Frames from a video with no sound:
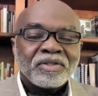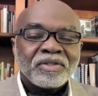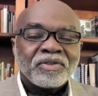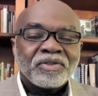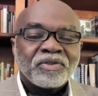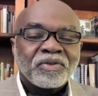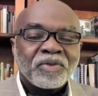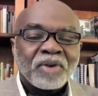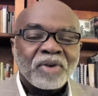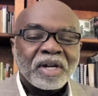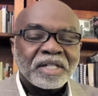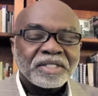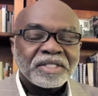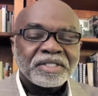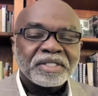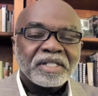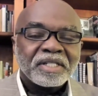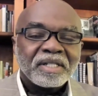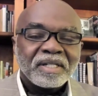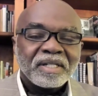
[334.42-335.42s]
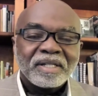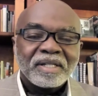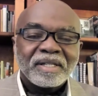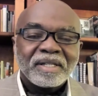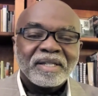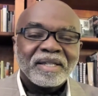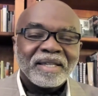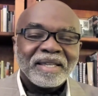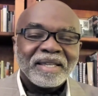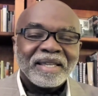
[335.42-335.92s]
trust
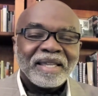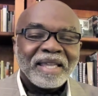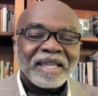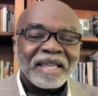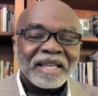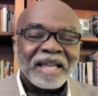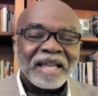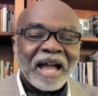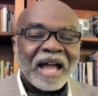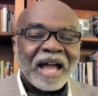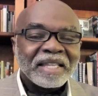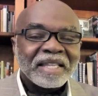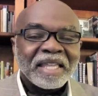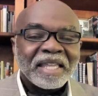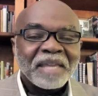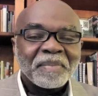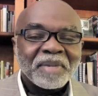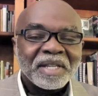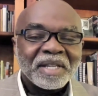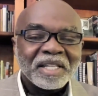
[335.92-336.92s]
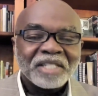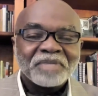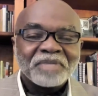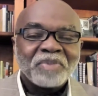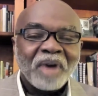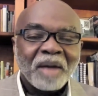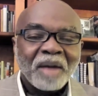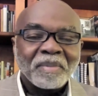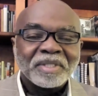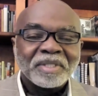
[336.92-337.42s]
in God keeping His
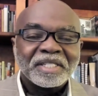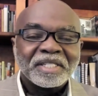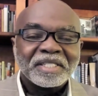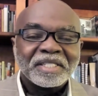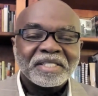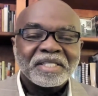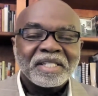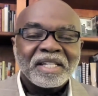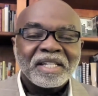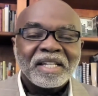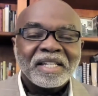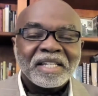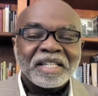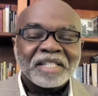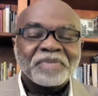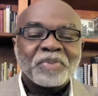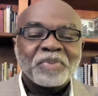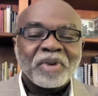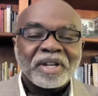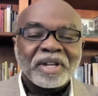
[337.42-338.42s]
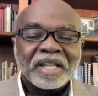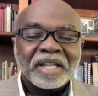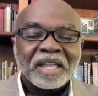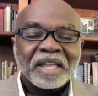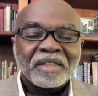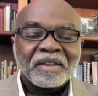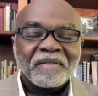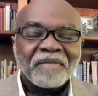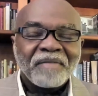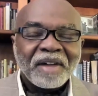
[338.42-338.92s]
promise. Let's pray
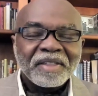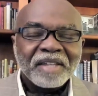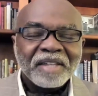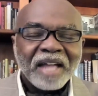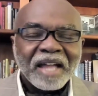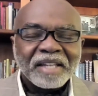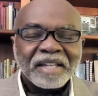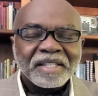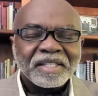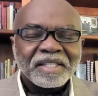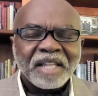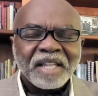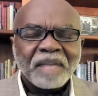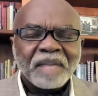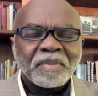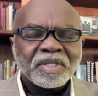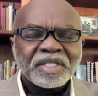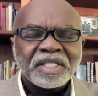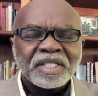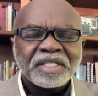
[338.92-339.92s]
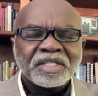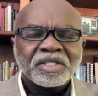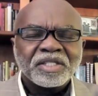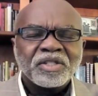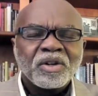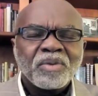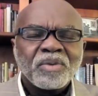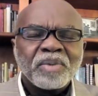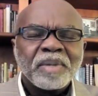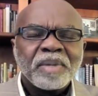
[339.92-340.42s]
together. Father God, in the name of Jesus,
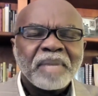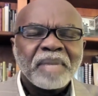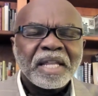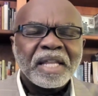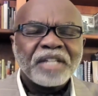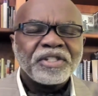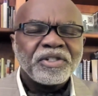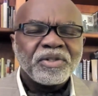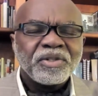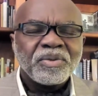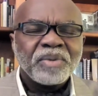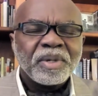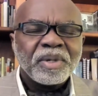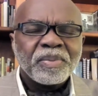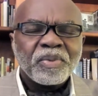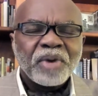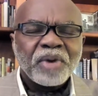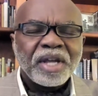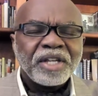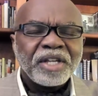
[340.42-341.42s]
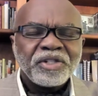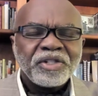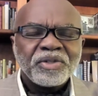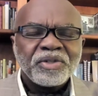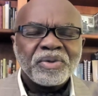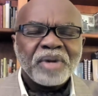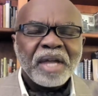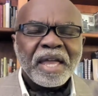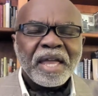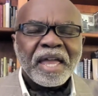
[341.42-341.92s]
Lord, we bless you, we praise
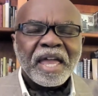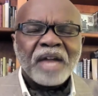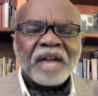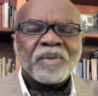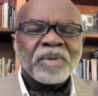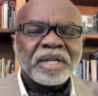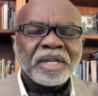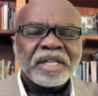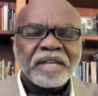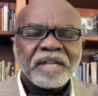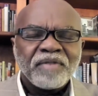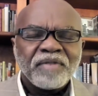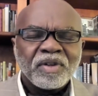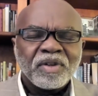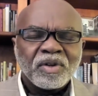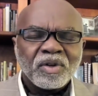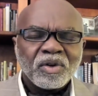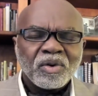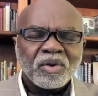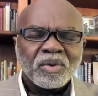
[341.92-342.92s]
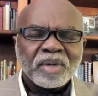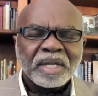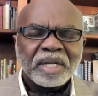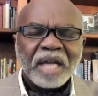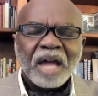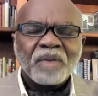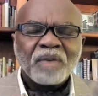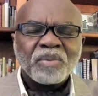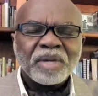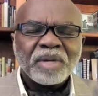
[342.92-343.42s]
you, and we give you glory.
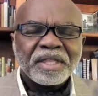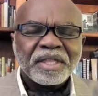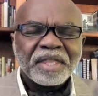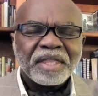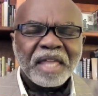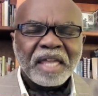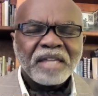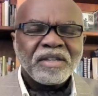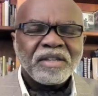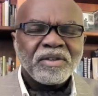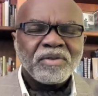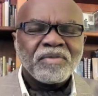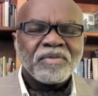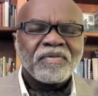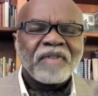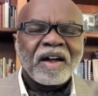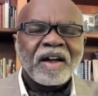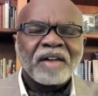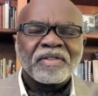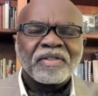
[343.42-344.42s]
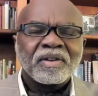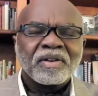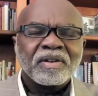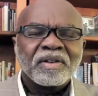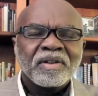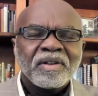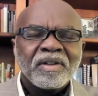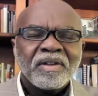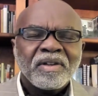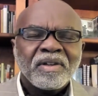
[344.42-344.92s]
God, we thank you,
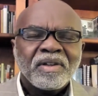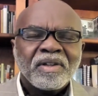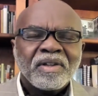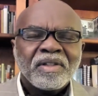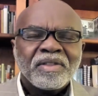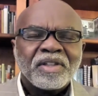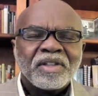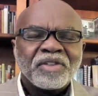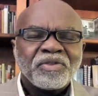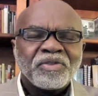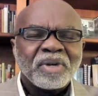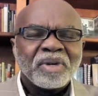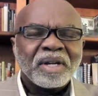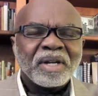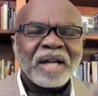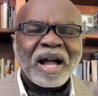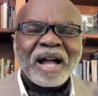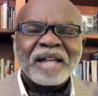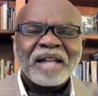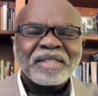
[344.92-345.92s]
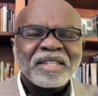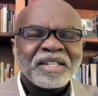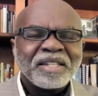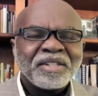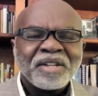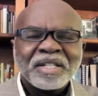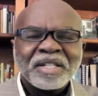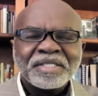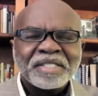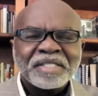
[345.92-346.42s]
Father, that you're a God that
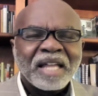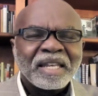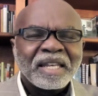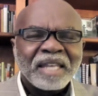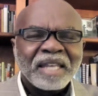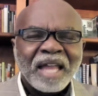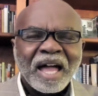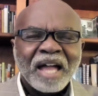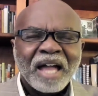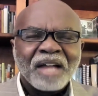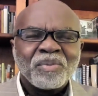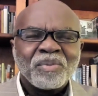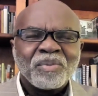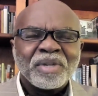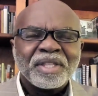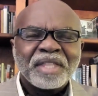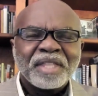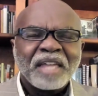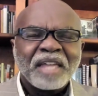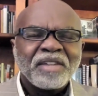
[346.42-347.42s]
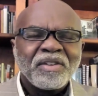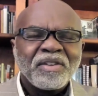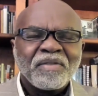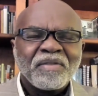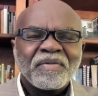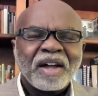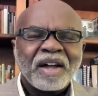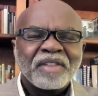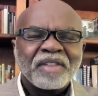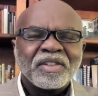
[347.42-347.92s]
does not lie. We thank you,
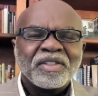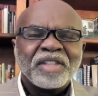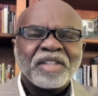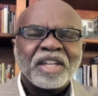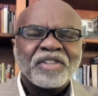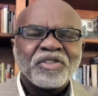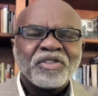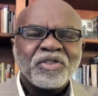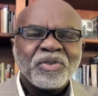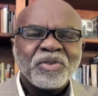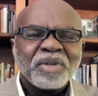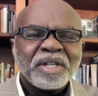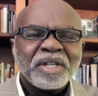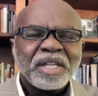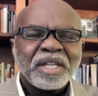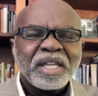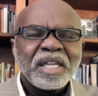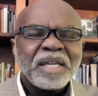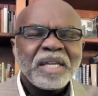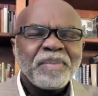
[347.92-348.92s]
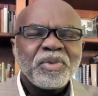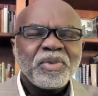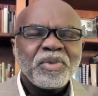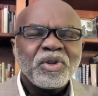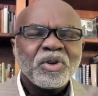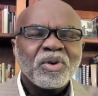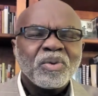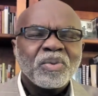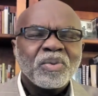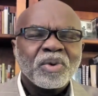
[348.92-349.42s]
Father, that you keep
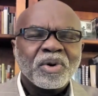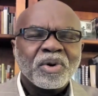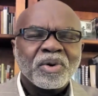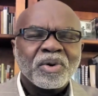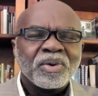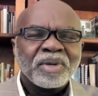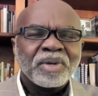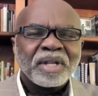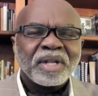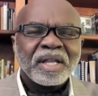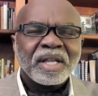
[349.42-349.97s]
your word